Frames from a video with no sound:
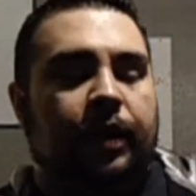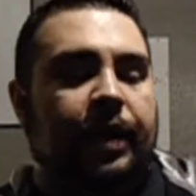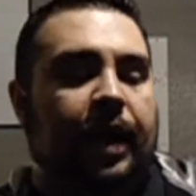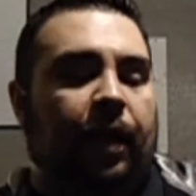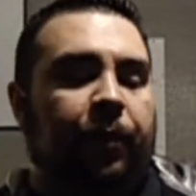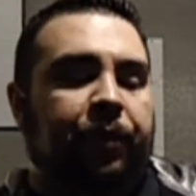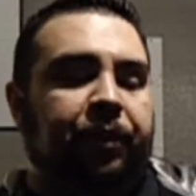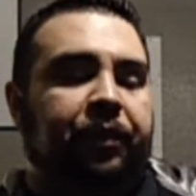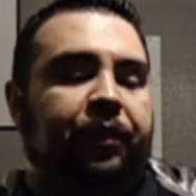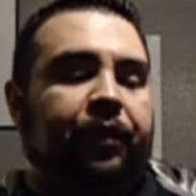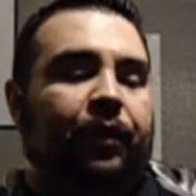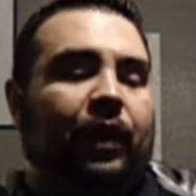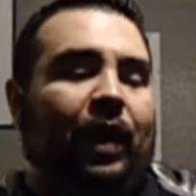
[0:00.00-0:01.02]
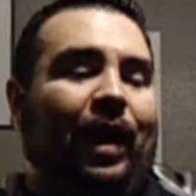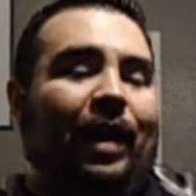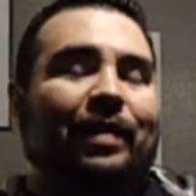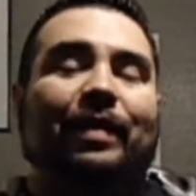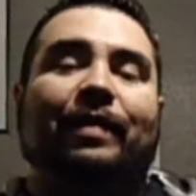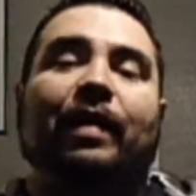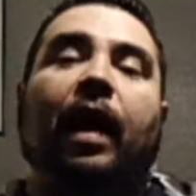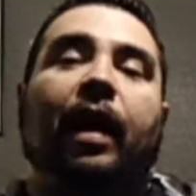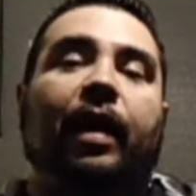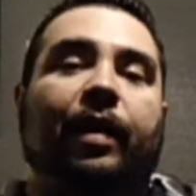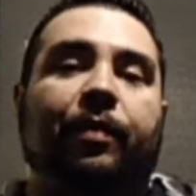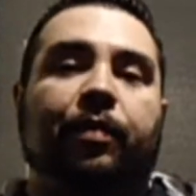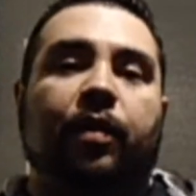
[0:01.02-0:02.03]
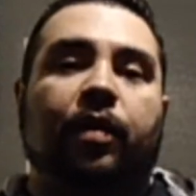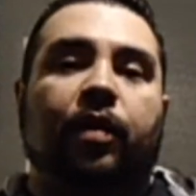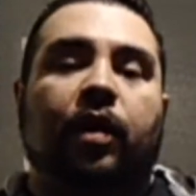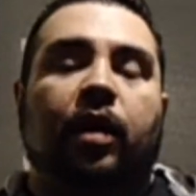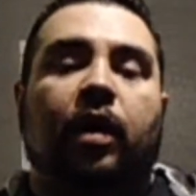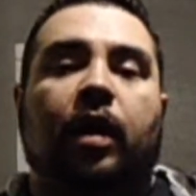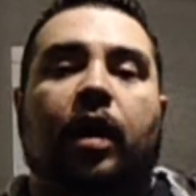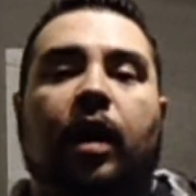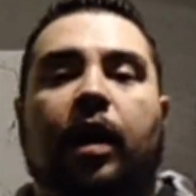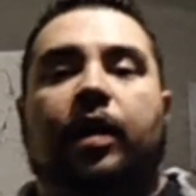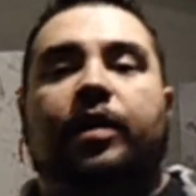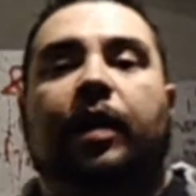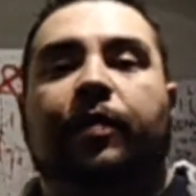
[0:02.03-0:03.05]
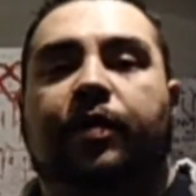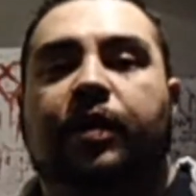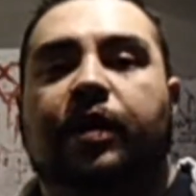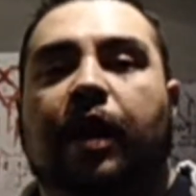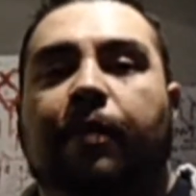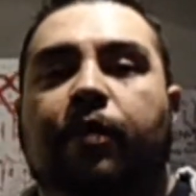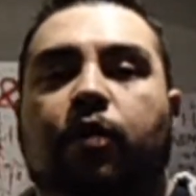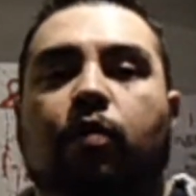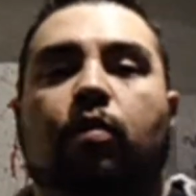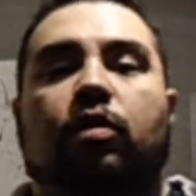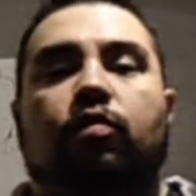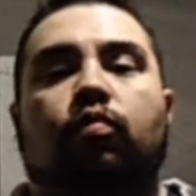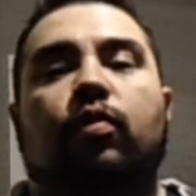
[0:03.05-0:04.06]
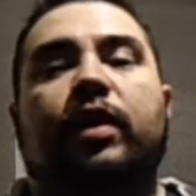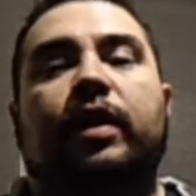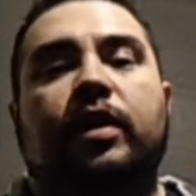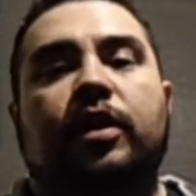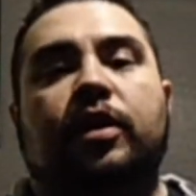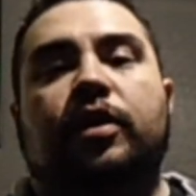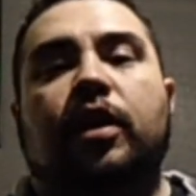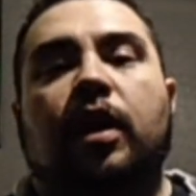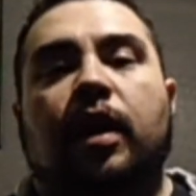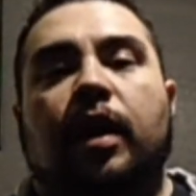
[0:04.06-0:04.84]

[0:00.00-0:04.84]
Now, at the time, WCW was really just